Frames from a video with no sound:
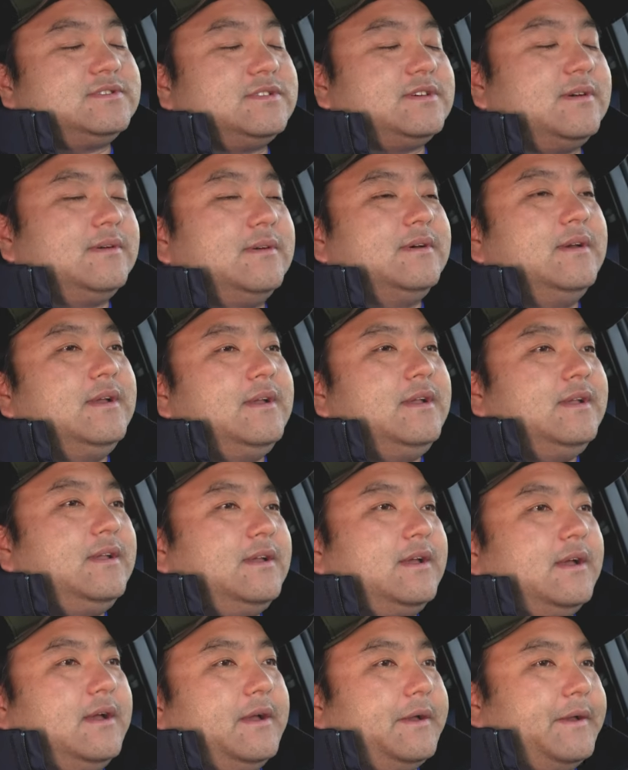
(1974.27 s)
So
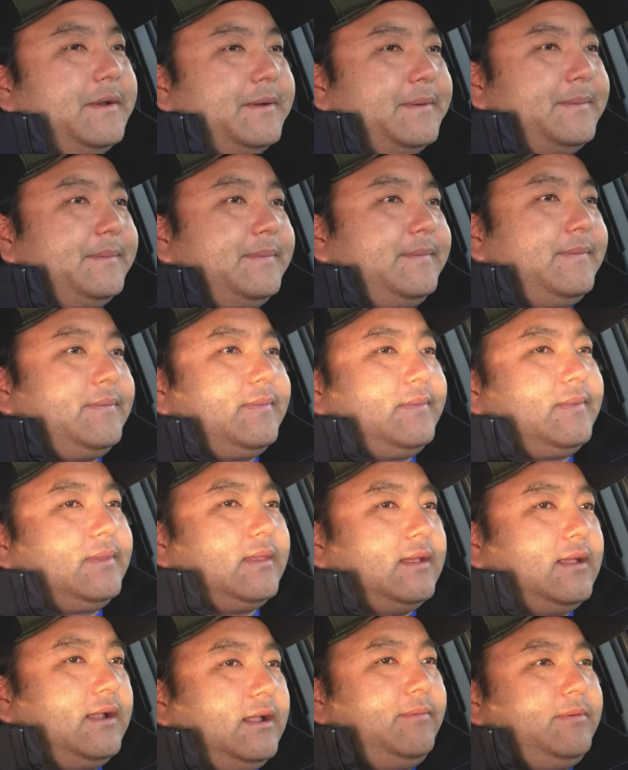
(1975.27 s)
a
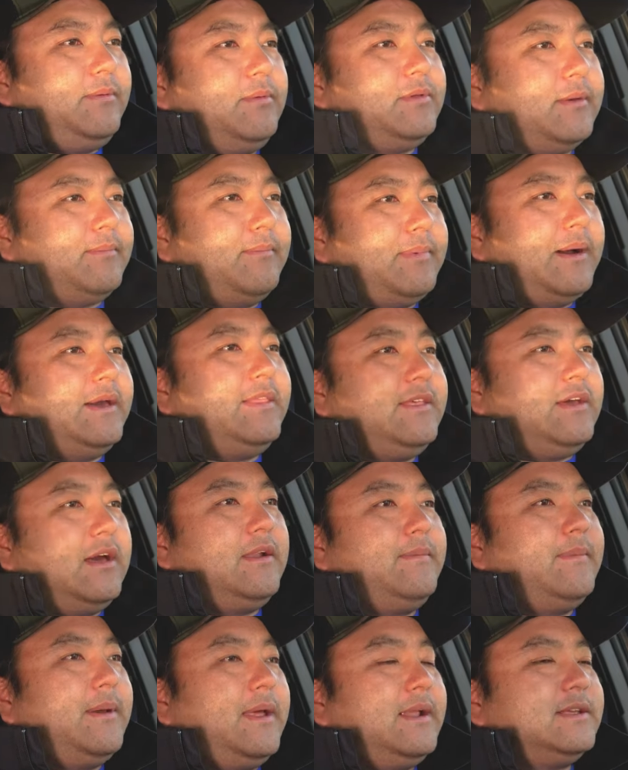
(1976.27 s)
lot of people that buy the
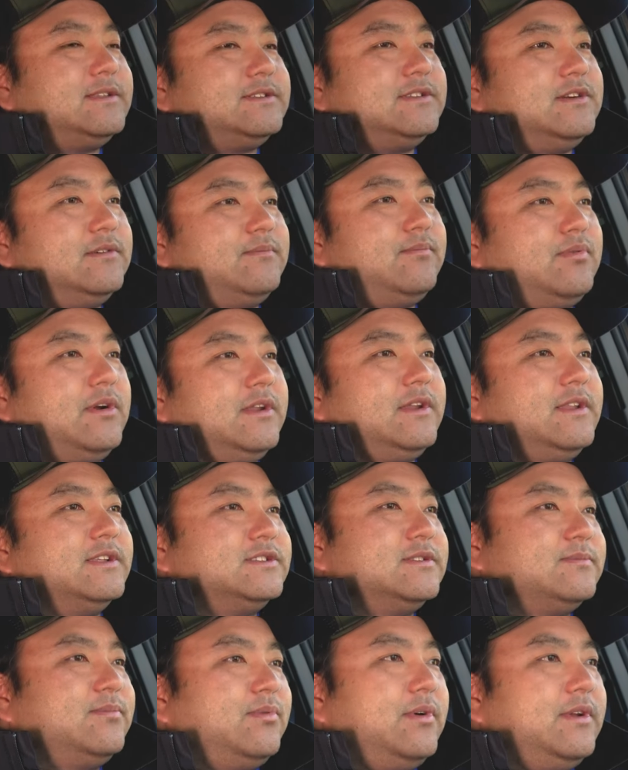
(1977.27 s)
automatics, they're pretty
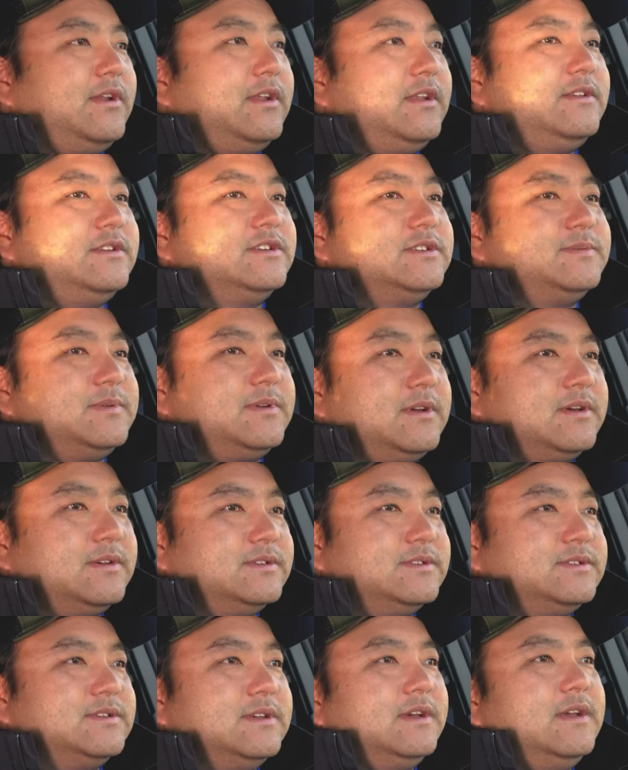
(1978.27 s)
disappointed just
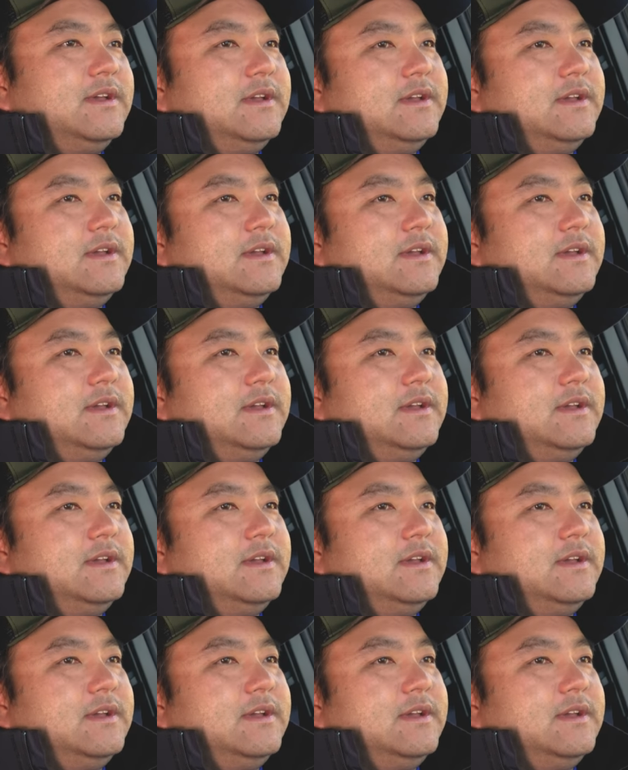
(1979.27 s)
because